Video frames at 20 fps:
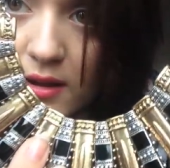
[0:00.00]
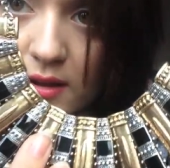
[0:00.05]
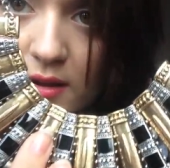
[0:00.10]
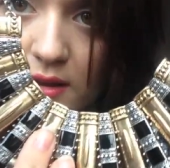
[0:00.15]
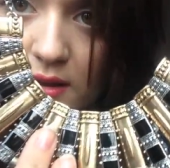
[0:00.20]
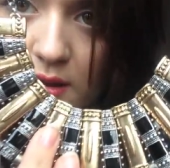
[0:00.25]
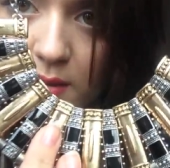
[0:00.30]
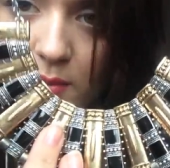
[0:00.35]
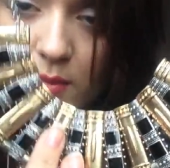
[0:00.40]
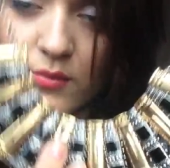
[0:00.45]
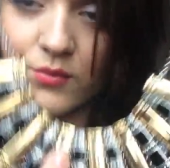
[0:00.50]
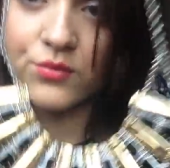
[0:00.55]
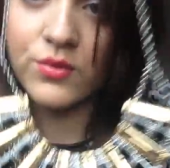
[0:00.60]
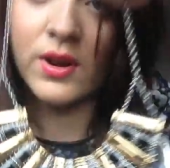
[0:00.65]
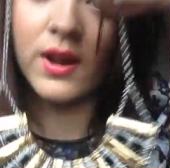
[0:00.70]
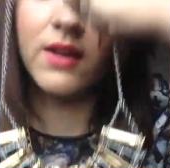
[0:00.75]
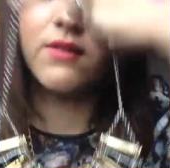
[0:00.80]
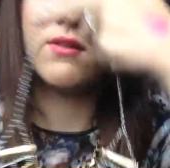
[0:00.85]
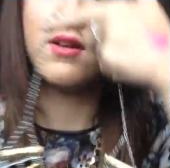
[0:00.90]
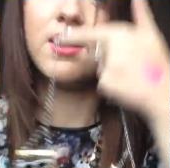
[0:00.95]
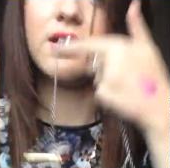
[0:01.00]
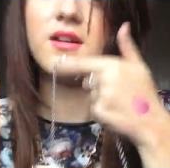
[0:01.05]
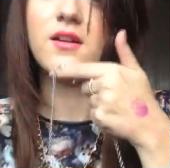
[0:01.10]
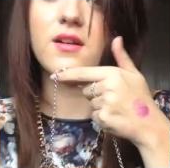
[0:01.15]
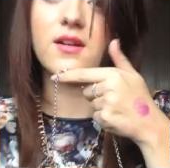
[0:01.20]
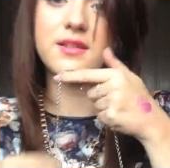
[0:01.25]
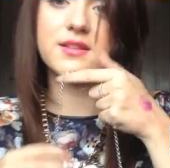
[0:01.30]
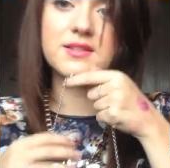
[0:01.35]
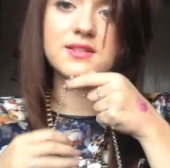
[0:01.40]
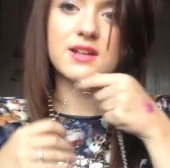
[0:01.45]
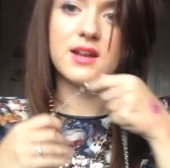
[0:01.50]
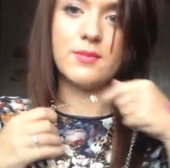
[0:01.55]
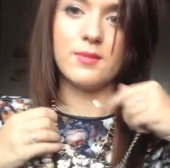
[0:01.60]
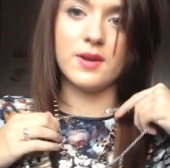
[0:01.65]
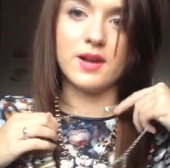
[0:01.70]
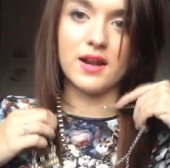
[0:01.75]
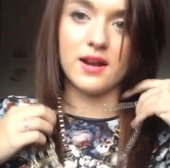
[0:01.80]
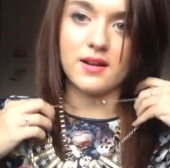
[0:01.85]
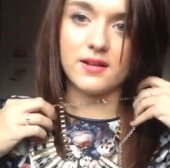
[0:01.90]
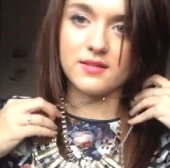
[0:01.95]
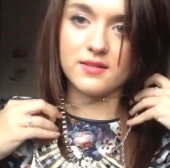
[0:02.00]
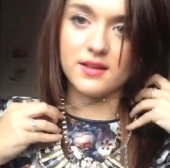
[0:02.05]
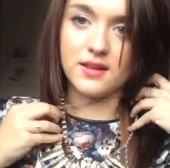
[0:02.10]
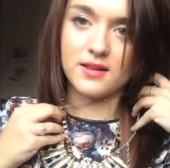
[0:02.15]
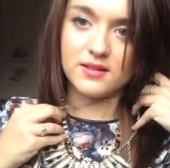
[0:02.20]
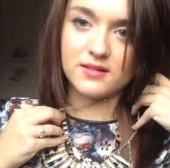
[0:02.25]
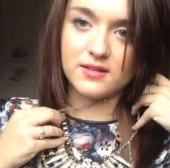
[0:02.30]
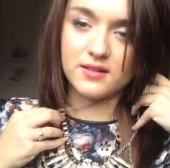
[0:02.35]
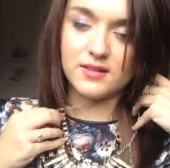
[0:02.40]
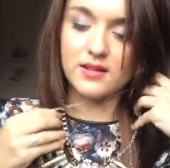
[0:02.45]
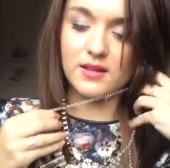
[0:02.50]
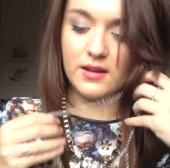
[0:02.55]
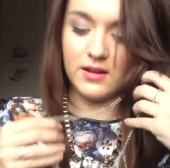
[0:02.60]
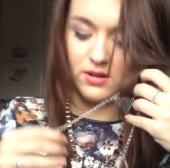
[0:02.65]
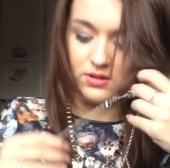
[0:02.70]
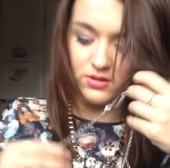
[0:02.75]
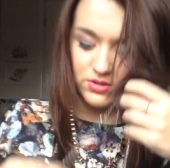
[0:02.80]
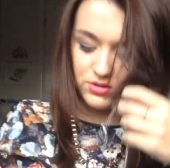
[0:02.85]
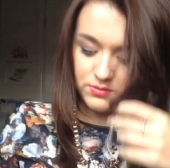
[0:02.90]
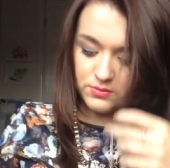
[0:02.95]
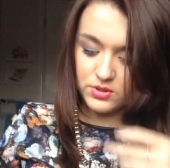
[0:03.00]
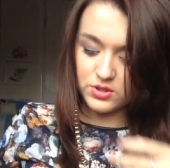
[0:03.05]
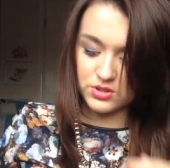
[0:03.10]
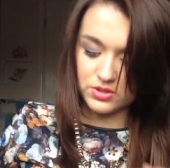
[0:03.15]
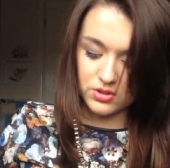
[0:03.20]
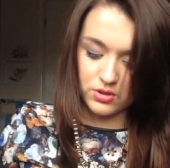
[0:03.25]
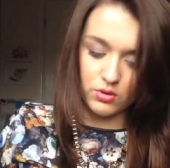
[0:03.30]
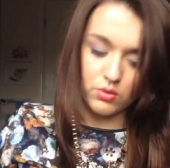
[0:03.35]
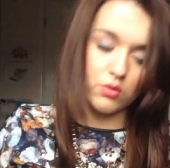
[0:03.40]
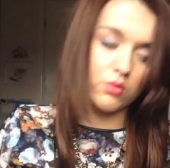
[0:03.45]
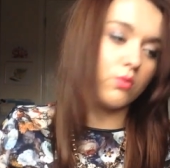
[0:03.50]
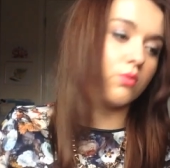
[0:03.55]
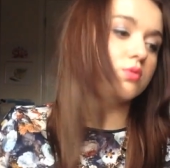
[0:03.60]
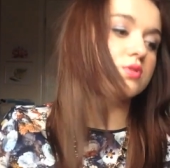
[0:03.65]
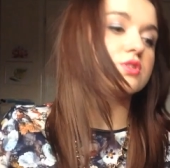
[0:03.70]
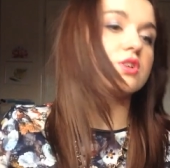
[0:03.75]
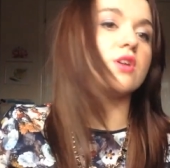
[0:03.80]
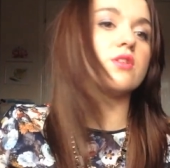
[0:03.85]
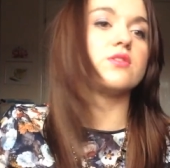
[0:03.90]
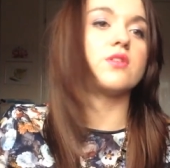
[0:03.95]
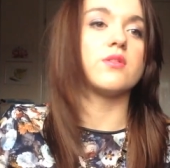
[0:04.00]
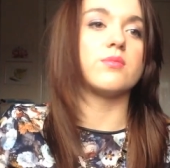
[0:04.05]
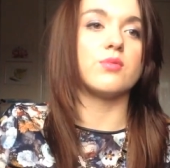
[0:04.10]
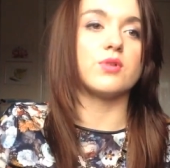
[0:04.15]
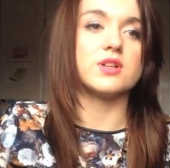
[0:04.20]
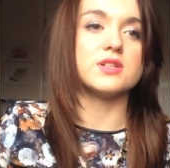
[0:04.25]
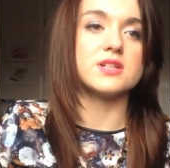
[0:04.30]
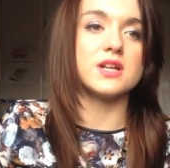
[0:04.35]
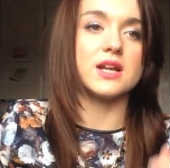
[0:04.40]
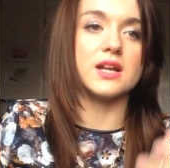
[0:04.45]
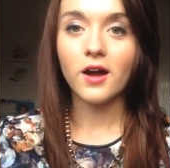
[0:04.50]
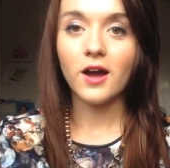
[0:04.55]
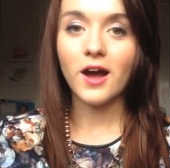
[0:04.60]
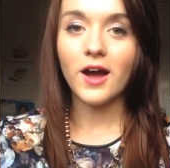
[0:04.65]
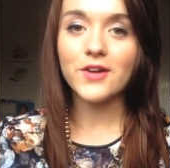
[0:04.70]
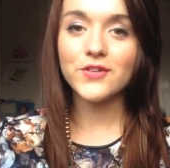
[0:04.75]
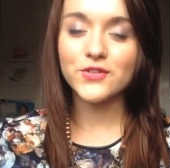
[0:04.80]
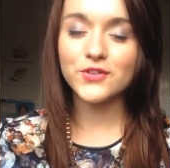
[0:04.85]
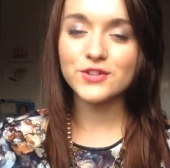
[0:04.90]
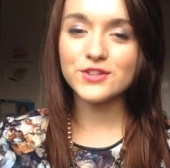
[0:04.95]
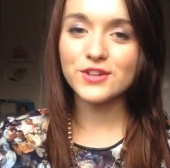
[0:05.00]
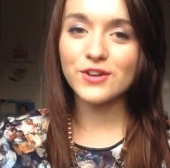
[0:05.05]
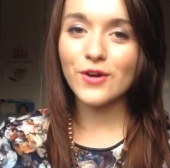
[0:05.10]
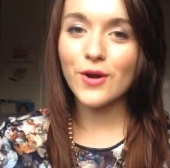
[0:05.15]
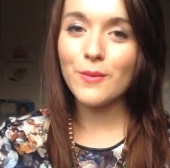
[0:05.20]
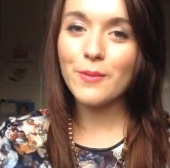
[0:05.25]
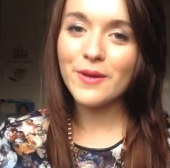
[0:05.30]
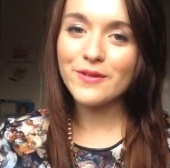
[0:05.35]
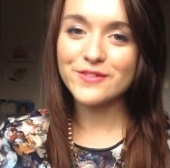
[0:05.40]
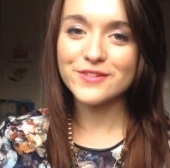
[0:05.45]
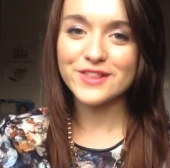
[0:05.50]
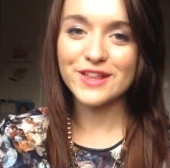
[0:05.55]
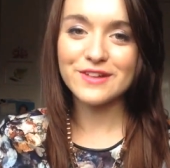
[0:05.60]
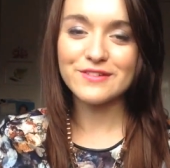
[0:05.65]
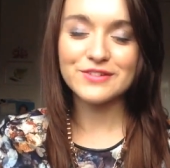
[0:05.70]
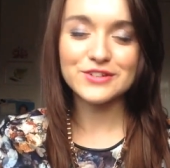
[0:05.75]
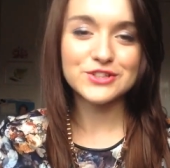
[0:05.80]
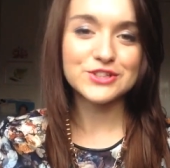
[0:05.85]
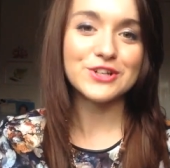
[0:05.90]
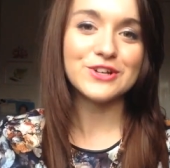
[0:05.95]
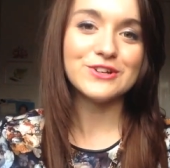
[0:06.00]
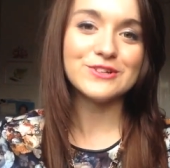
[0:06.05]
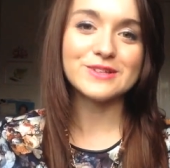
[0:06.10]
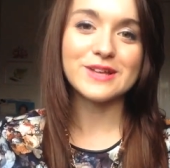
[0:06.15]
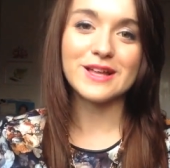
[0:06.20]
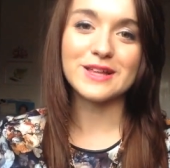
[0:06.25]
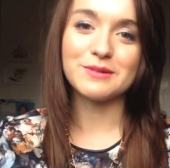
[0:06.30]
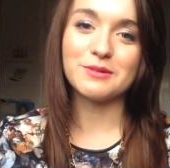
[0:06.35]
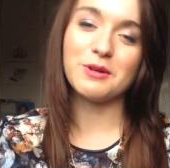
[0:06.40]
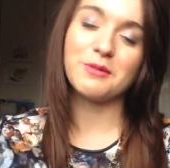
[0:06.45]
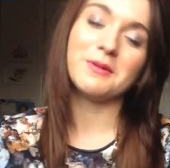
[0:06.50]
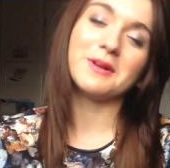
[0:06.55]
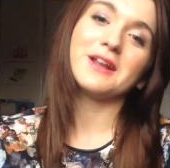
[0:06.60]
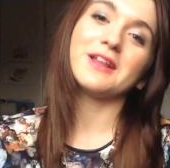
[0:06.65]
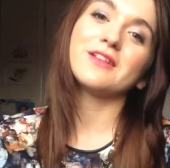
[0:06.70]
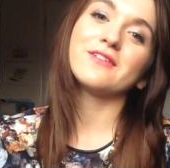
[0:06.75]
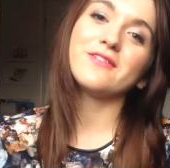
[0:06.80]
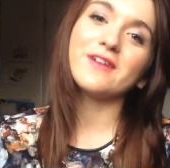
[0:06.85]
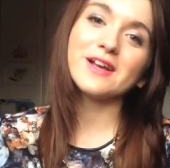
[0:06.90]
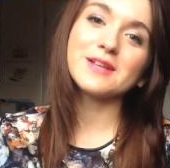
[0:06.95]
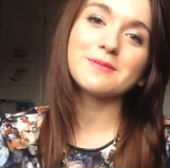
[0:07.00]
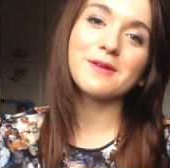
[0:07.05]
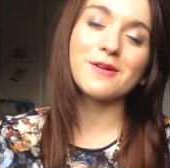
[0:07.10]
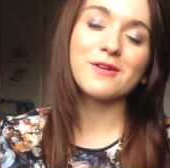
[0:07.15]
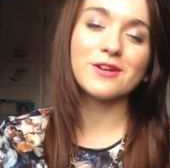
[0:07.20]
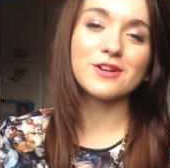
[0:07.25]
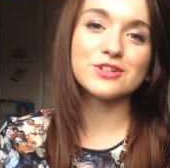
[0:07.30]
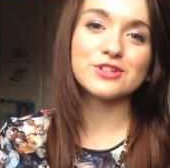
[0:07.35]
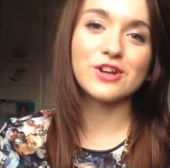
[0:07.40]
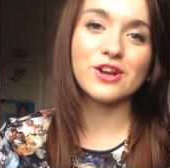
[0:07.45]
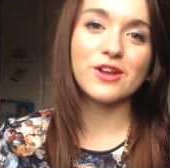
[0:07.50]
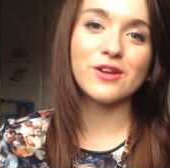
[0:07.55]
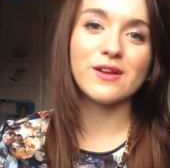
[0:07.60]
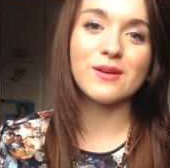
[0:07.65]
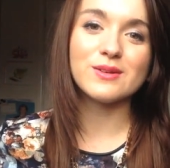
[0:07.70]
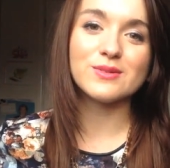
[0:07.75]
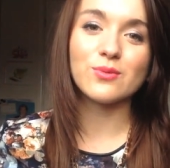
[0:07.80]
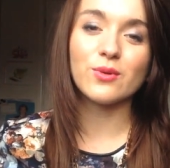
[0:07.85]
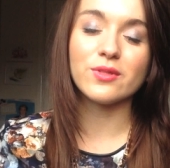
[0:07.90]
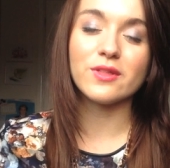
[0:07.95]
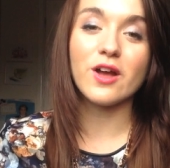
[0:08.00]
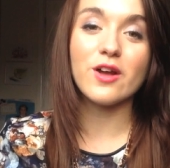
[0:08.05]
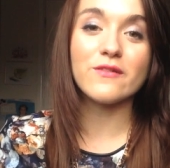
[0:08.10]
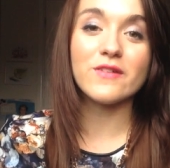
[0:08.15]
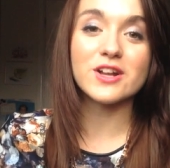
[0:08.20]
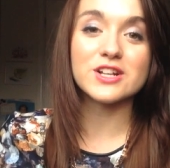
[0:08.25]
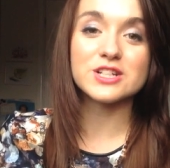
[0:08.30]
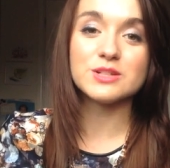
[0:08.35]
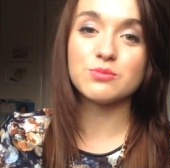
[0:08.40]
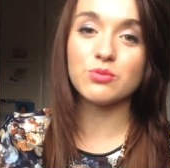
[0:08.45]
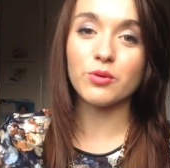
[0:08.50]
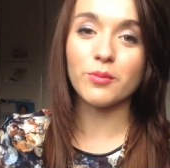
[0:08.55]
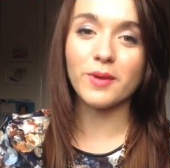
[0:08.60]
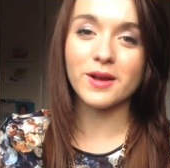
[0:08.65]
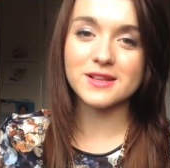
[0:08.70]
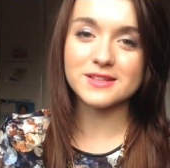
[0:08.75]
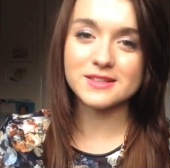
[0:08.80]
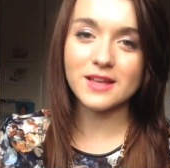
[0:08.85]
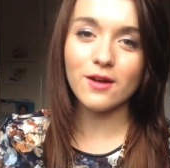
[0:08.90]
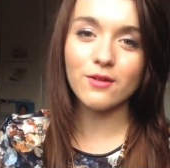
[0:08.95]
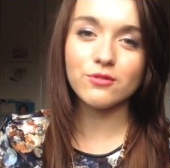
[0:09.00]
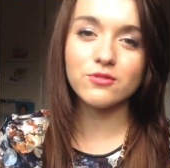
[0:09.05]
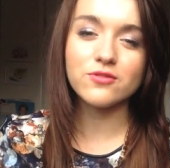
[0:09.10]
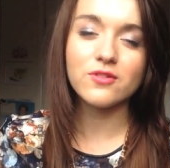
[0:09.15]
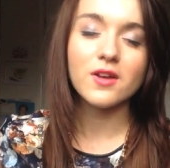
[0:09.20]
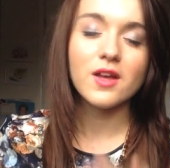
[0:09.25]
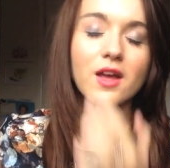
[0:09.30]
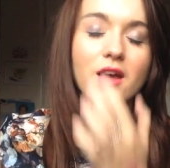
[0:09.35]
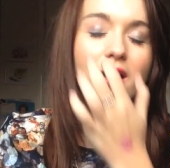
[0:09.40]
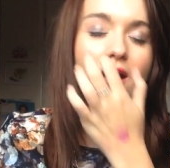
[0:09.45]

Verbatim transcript: Um, really, really nice statement necklaces. I think they're just all so, so pretty. I've also got a bit of a thing for shoes at the moment. Now, the first I'm going to show you is one that I've actually bought myself.